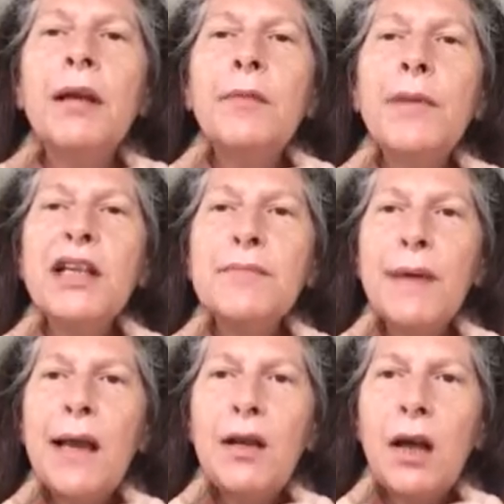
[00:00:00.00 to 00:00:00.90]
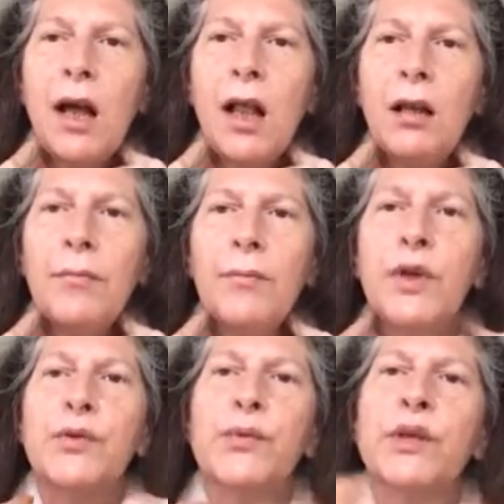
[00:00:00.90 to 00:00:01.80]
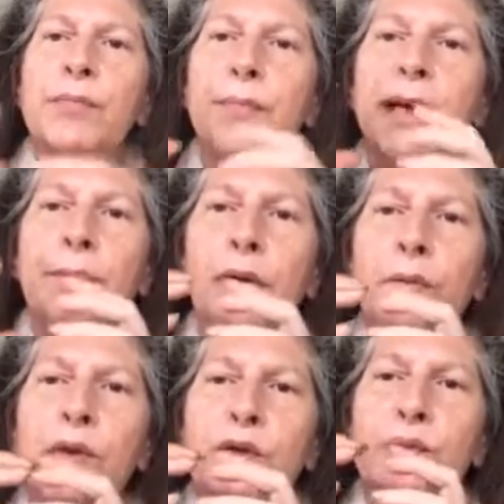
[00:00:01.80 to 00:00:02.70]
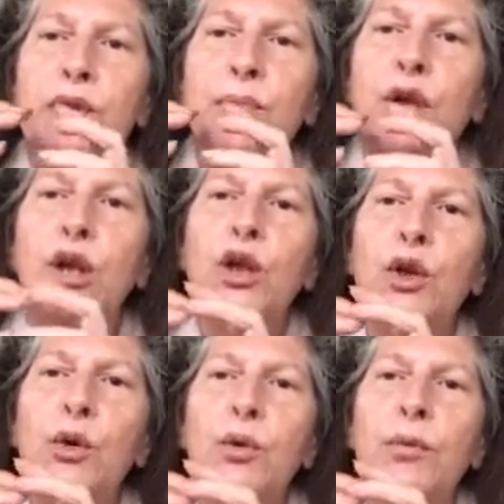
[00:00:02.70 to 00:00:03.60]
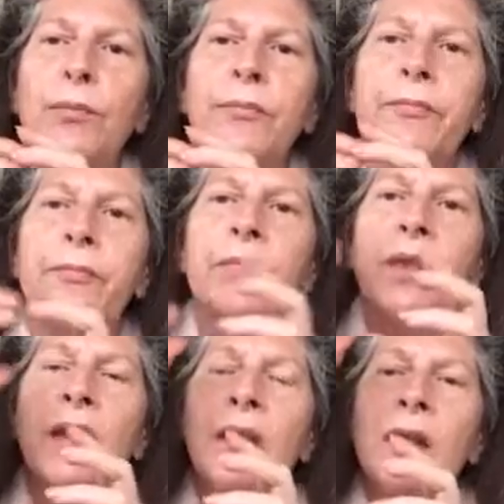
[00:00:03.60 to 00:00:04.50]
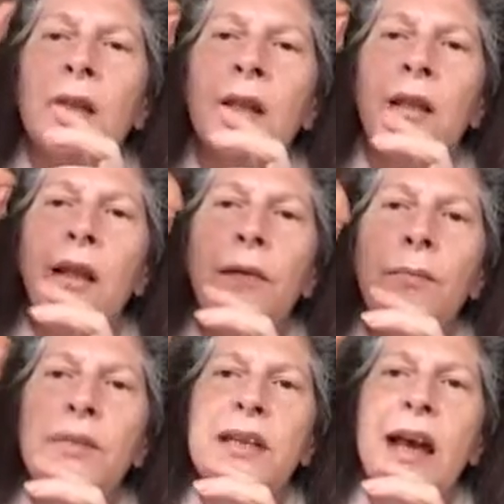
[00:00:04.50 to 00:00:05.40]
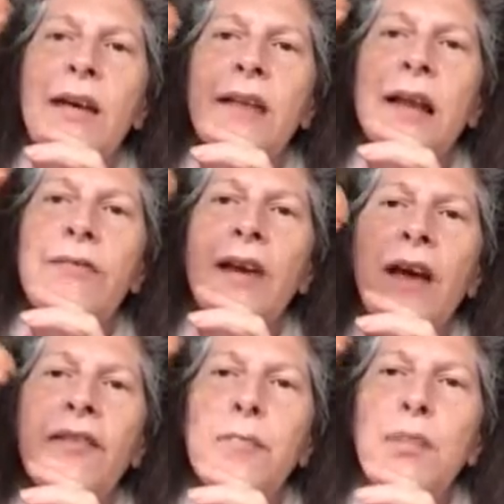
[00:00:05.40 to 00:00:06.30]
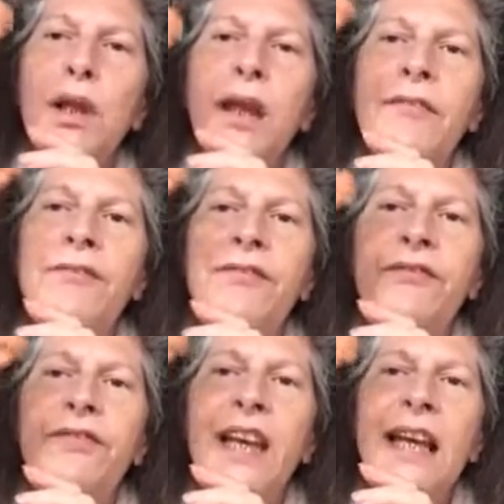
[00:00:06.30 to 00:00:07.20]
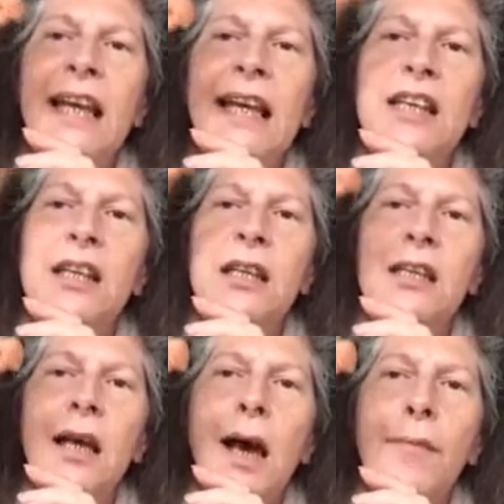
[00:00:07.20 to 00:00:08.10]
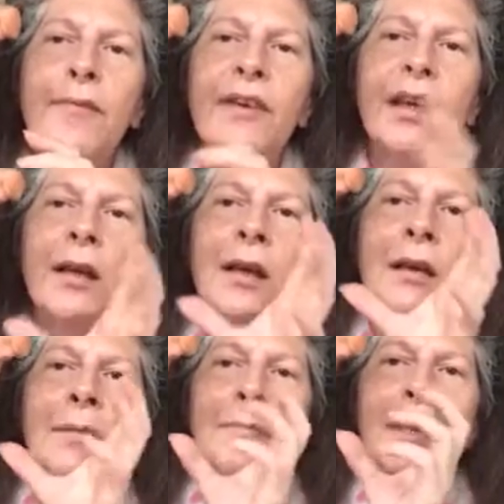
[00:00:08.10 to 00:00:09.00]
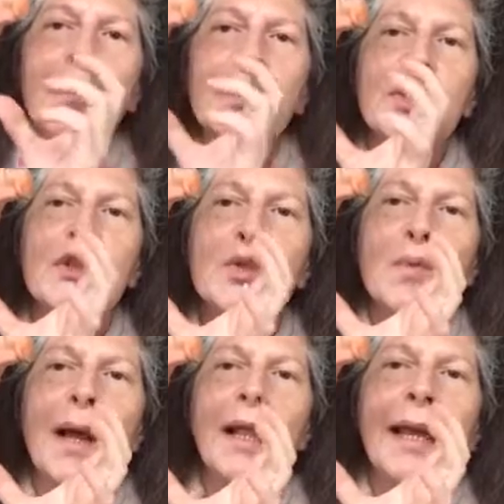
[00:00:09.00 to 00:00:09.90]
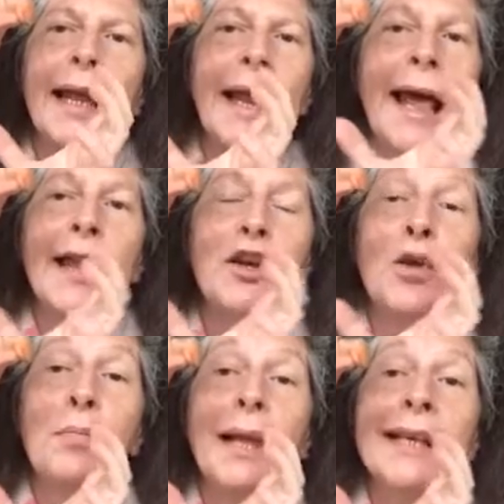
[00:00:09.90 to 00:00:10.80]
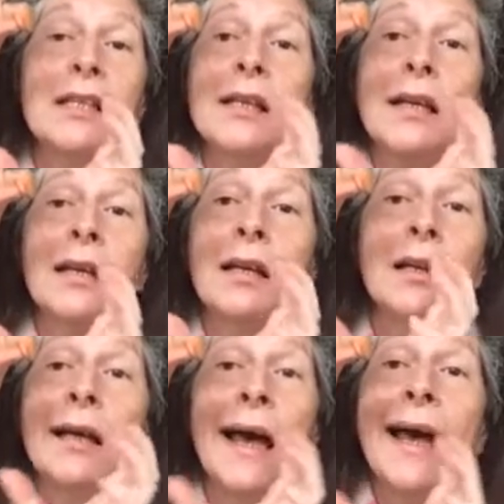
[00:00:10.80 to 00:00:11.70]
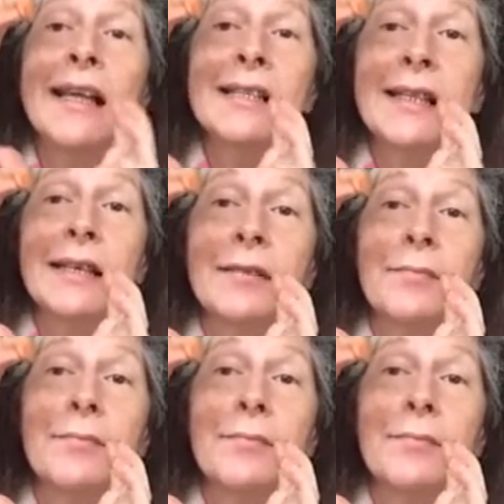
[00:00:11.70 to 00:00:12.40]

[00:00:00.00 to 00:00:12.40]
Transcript: near my spinal column, which was a balloon that was having blood feeding into the top of it, but it was swelling and it had no place to exit,